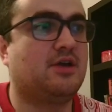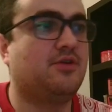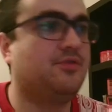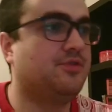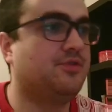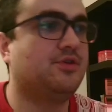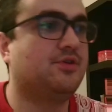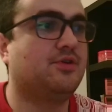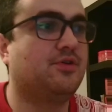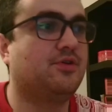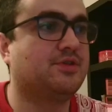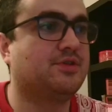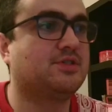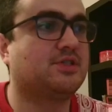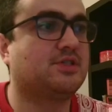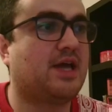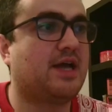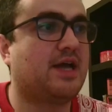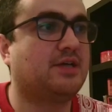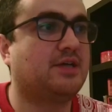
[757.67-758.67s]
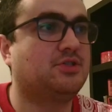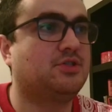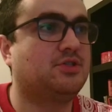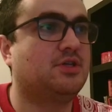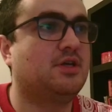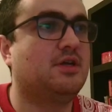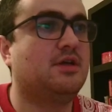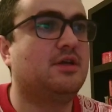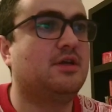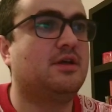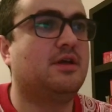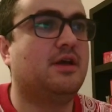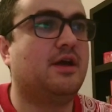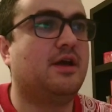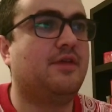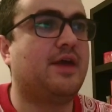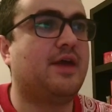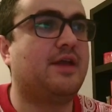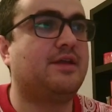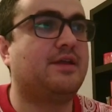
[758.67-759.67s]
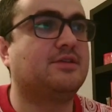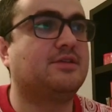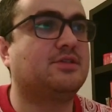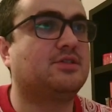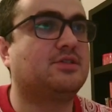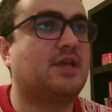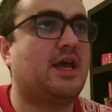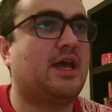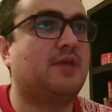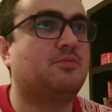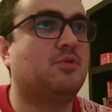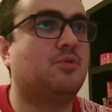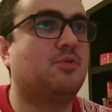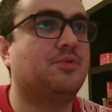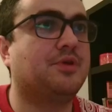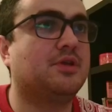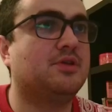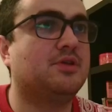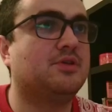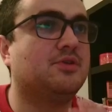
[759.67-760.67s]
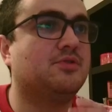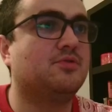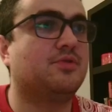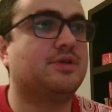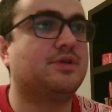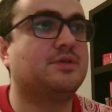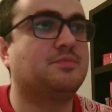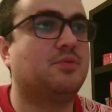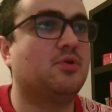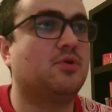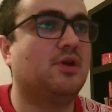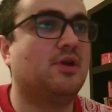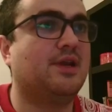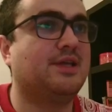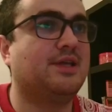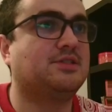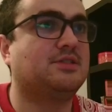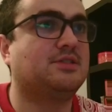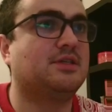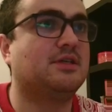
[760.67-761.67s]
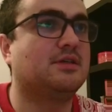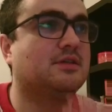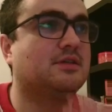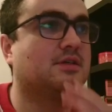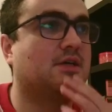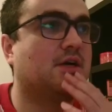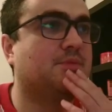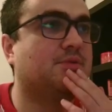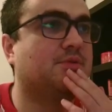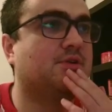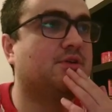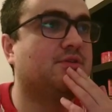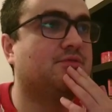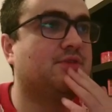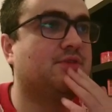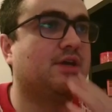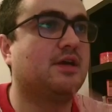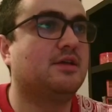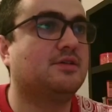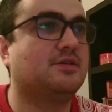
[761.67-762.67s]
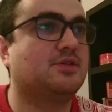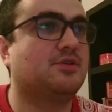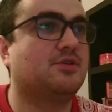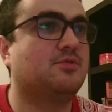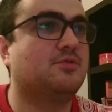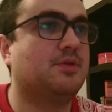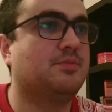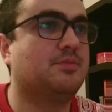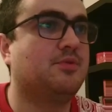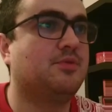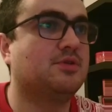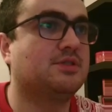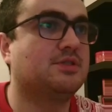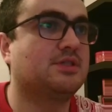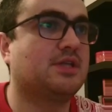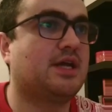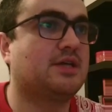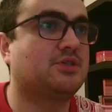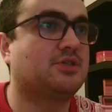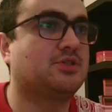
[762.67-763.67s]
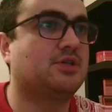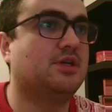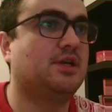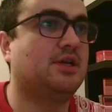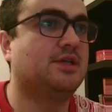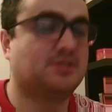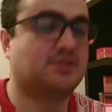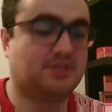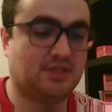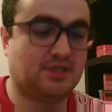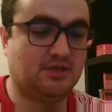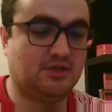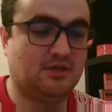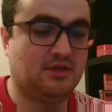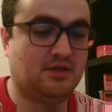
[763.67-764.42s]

the, on the slash, and then instead what we can do is put listing, I believe, yeah. So we can put slash listing.